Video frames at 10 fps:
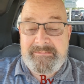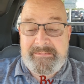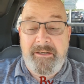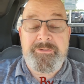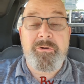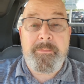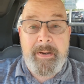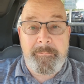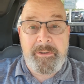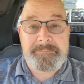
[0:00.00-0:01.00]
Now, if you
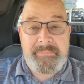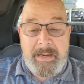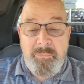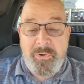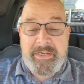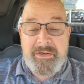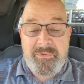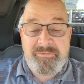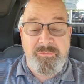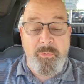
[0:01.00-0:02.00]
remember, I'm working
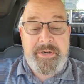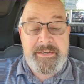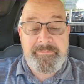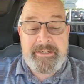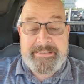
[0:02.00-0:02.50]
with 4 different